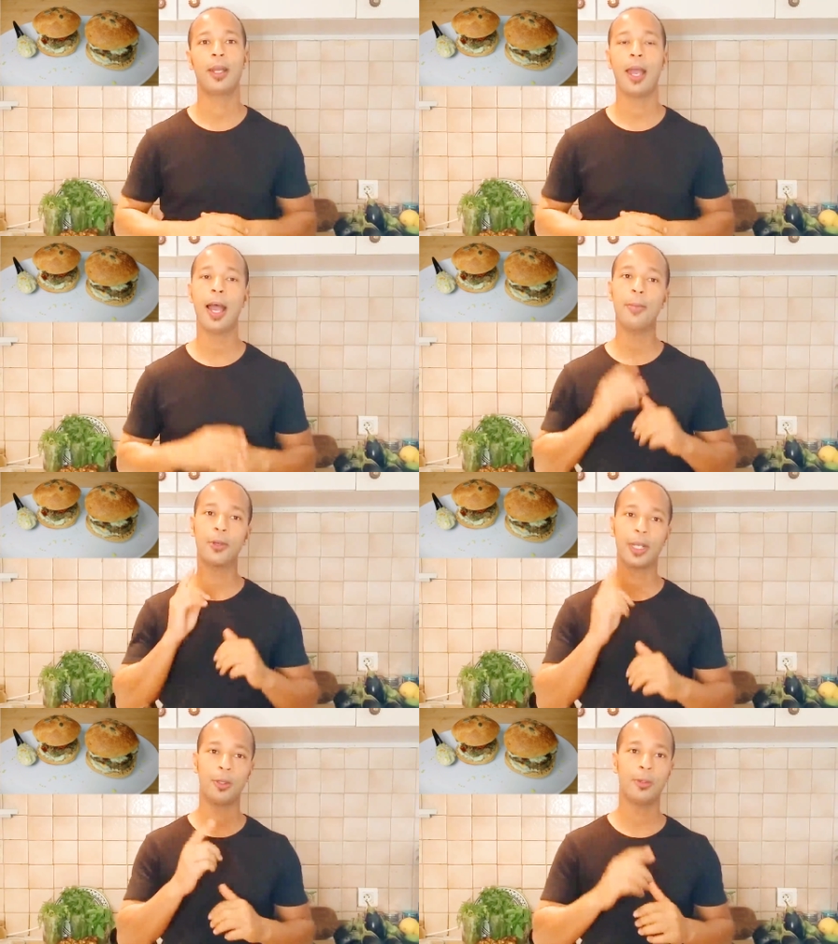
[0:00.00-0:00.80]
I'm gonna
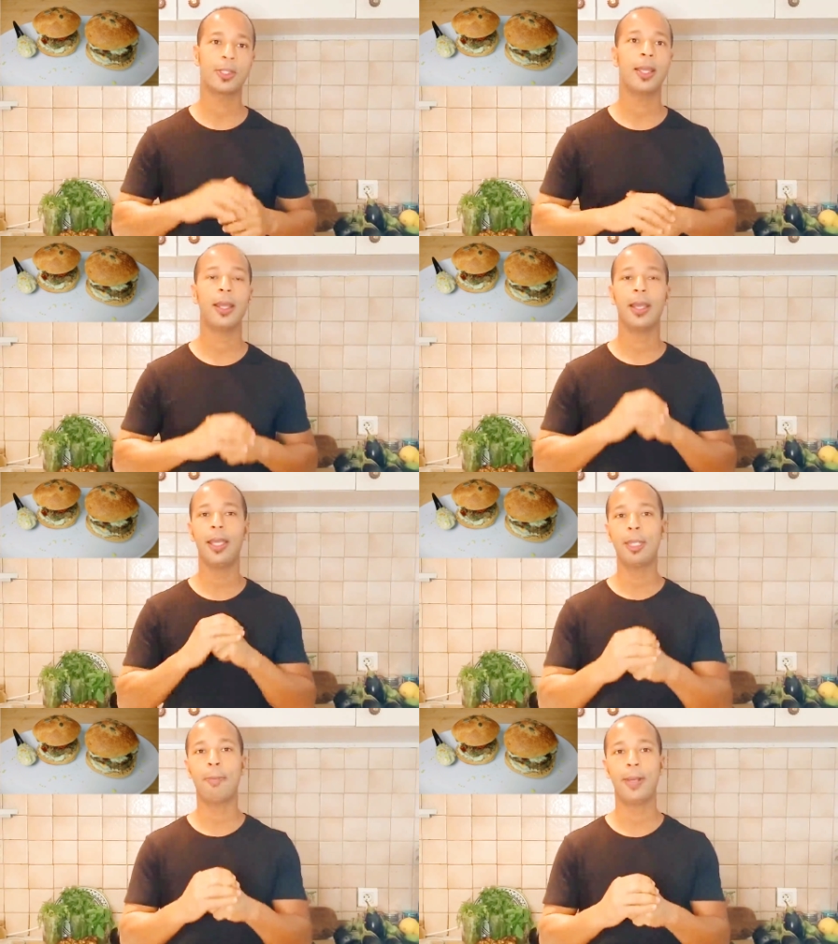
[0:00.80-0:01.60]
use
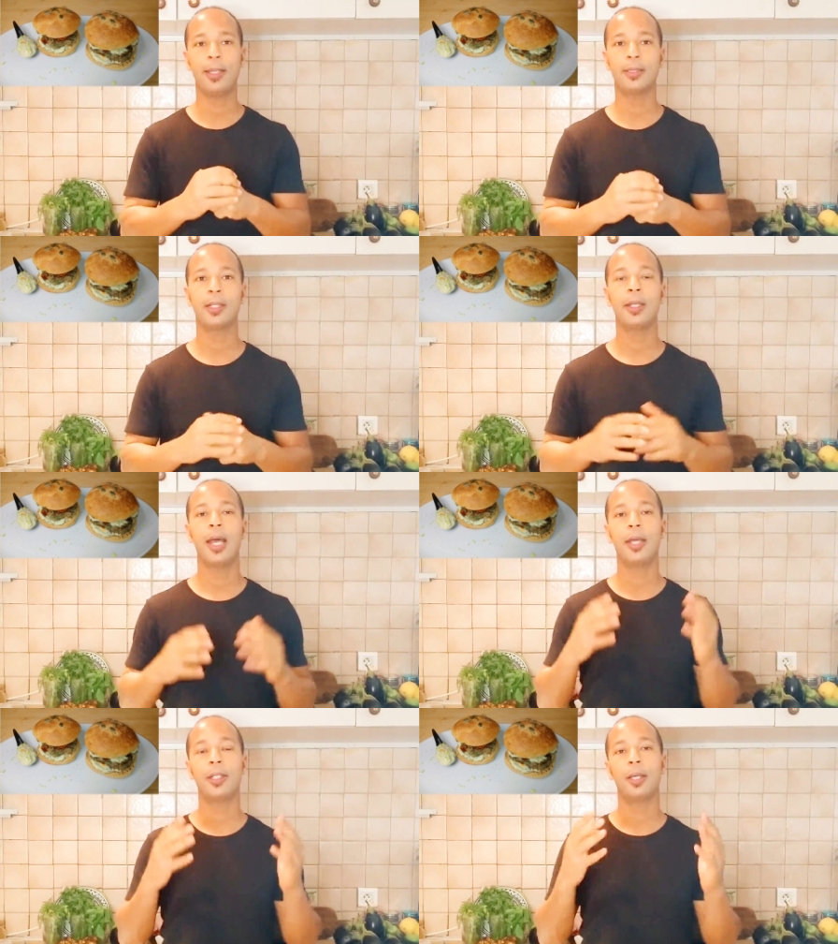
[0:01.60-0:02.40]
eggplant
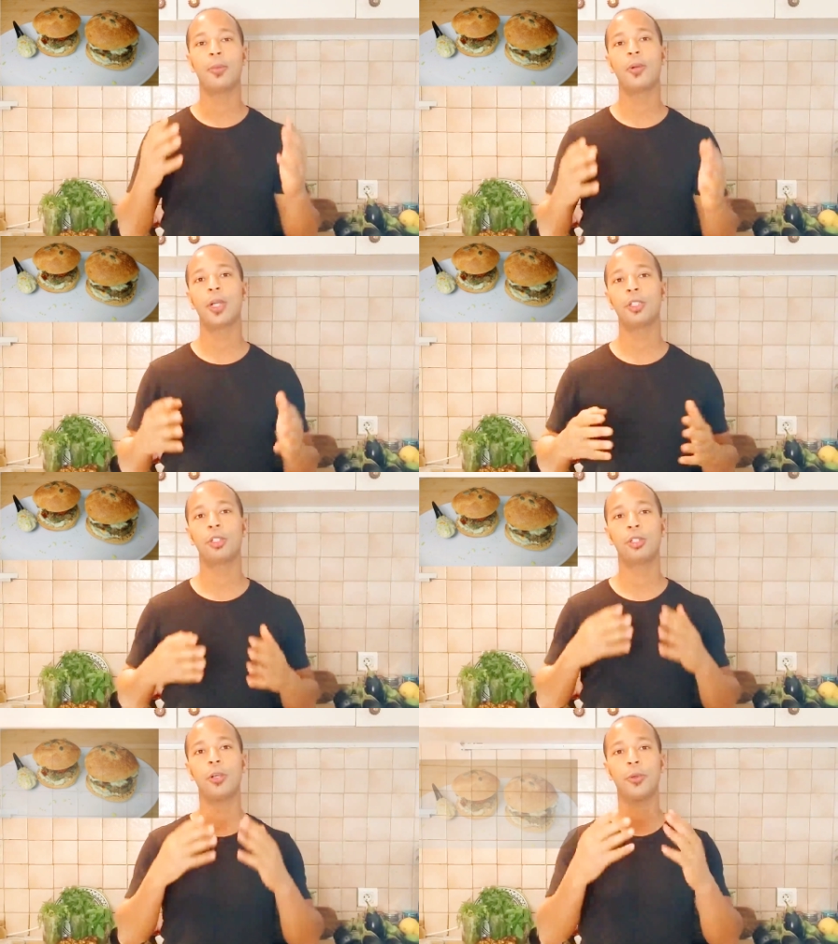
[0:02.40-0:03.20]
and I'm gonna
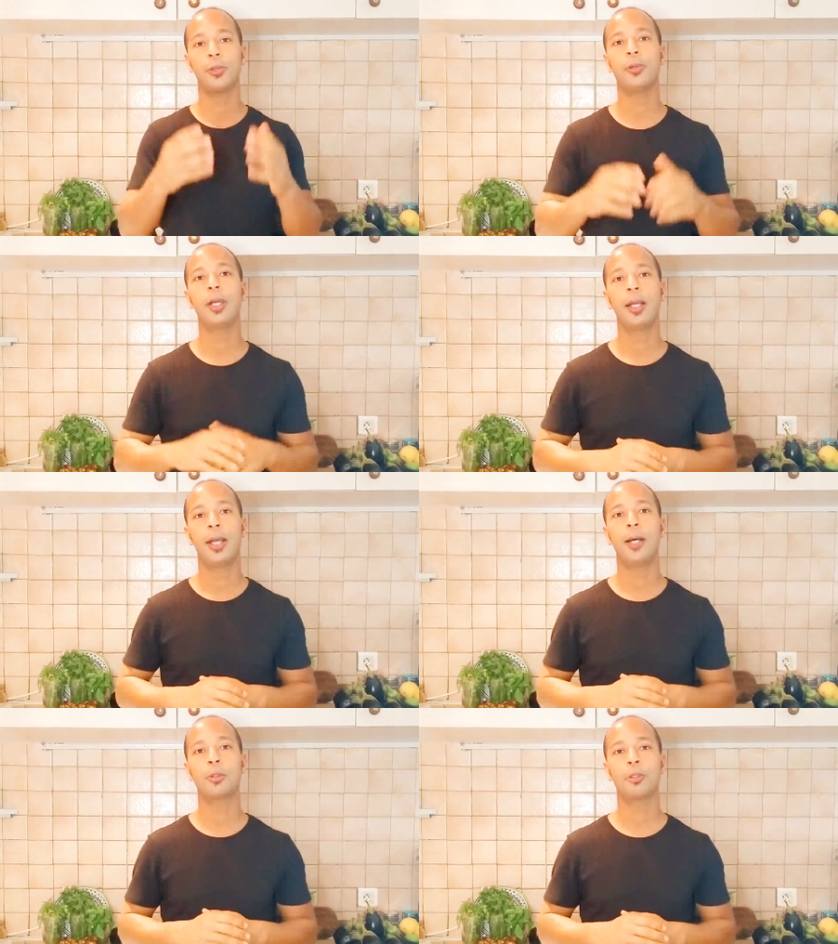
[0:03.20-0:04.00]
show you
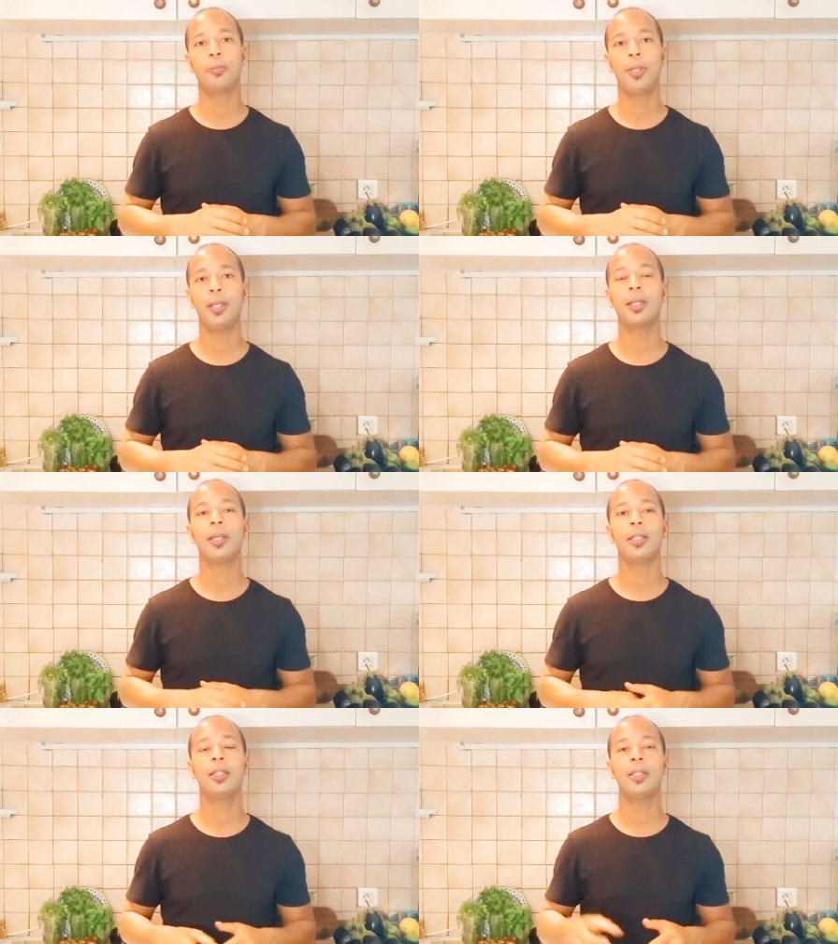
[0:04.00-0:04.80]
how to make
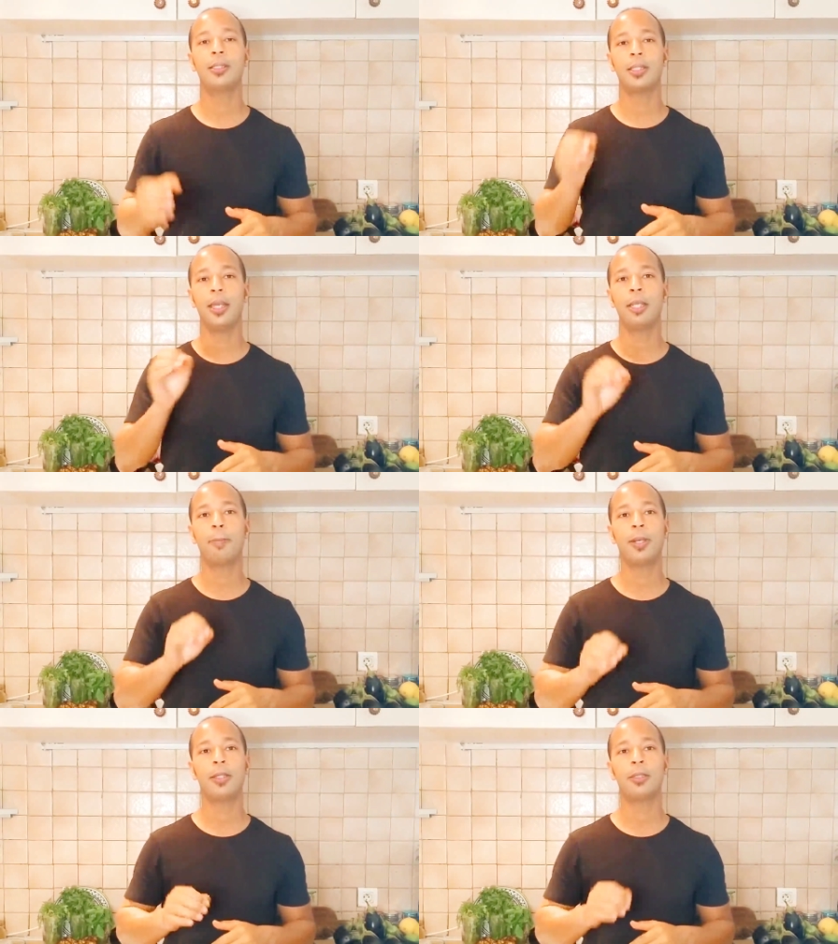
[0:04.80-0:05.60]
this
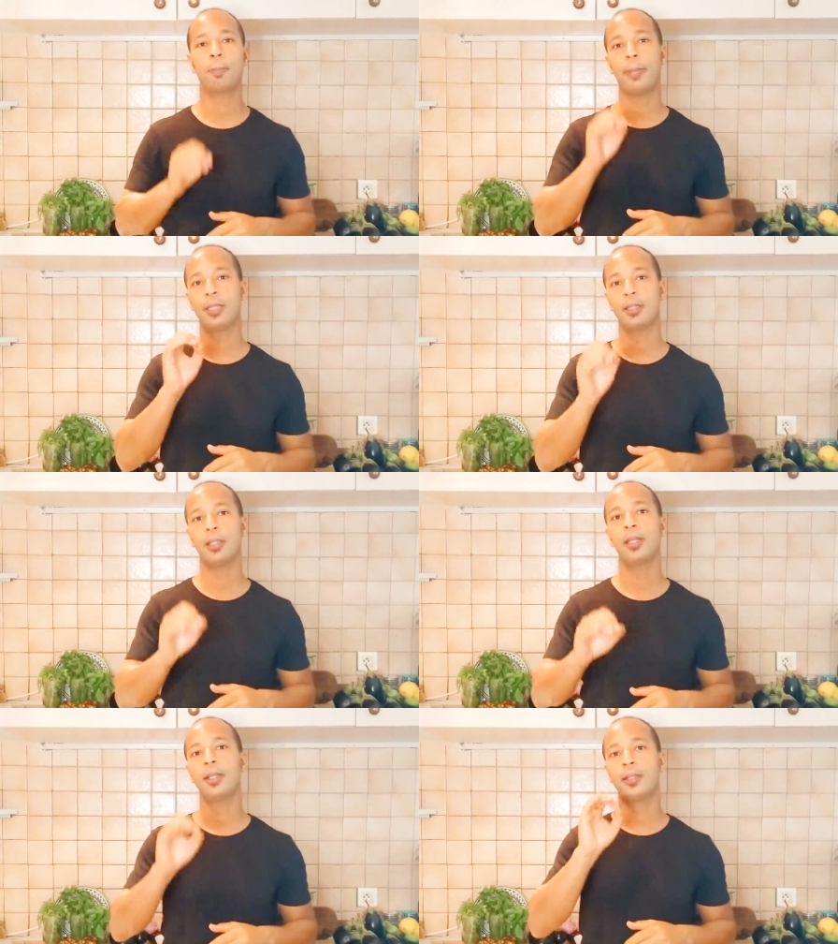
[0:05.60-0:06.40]
eggplant patty
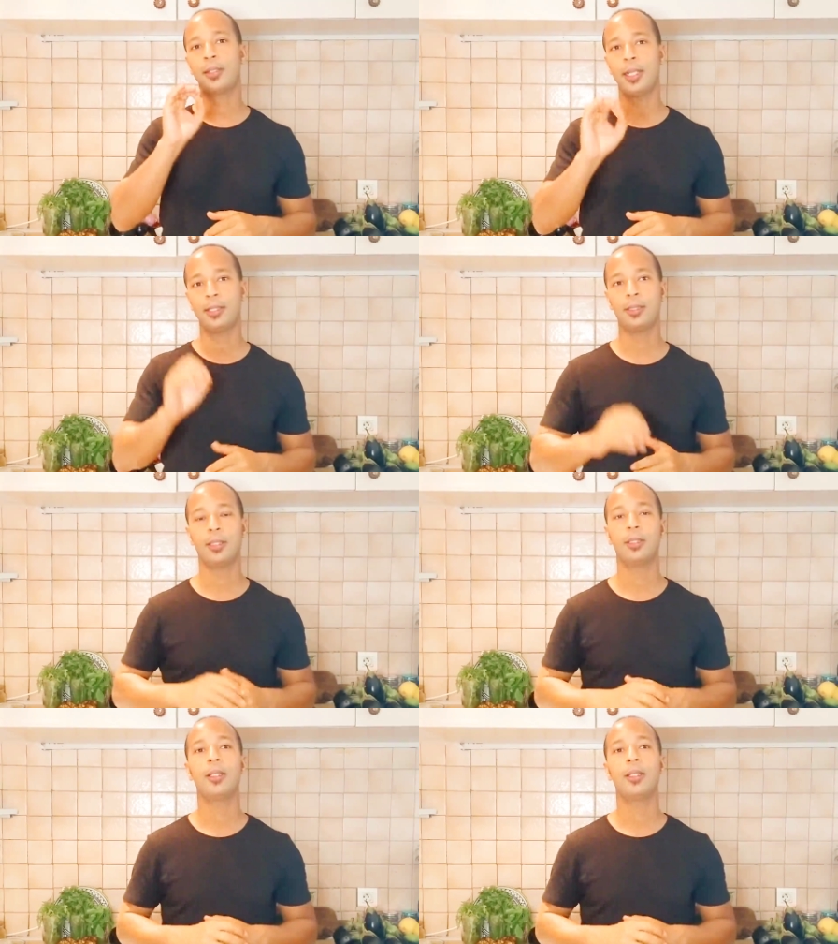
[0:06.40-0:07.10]
tasty.